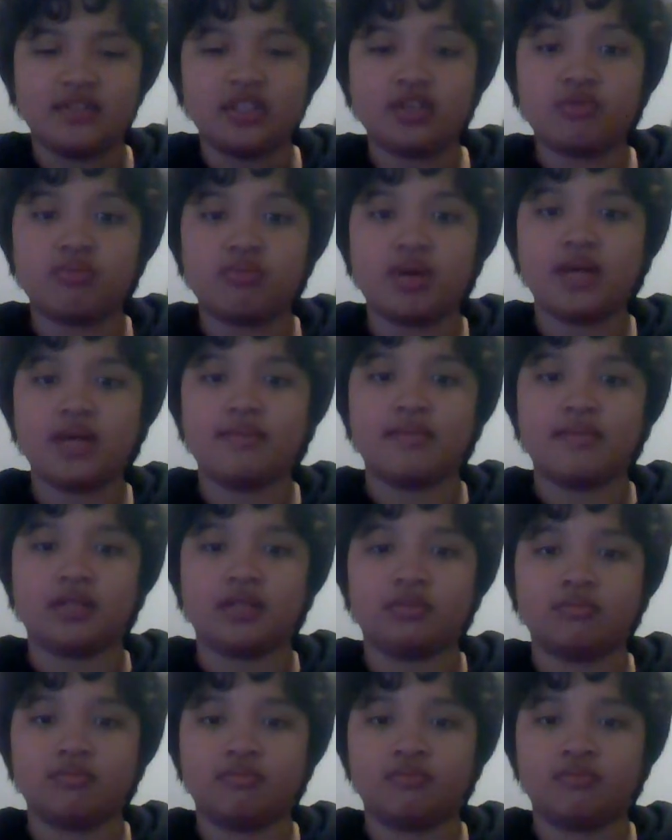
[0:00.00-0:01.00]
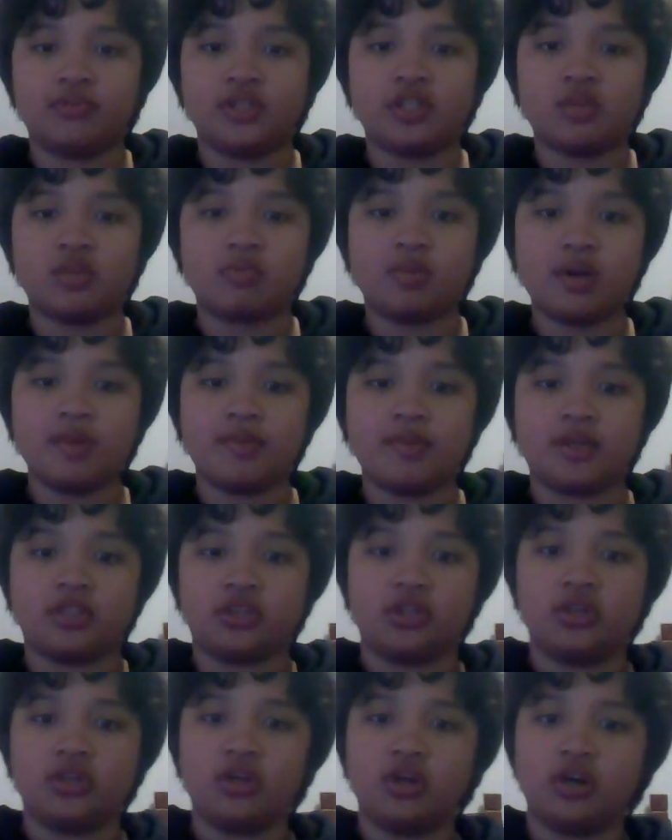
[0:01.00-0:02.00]
which is pretty much which is pretty
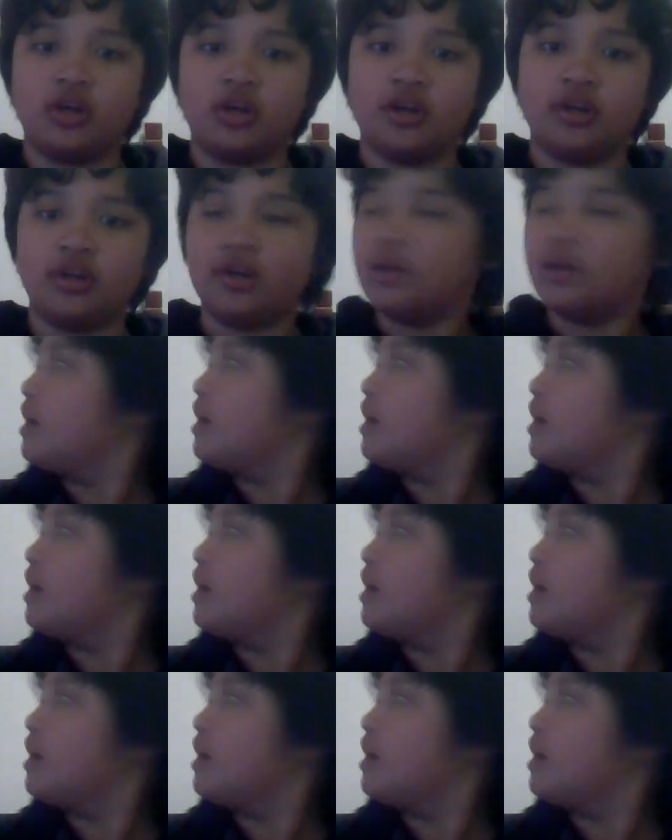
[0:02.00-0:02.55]
much good.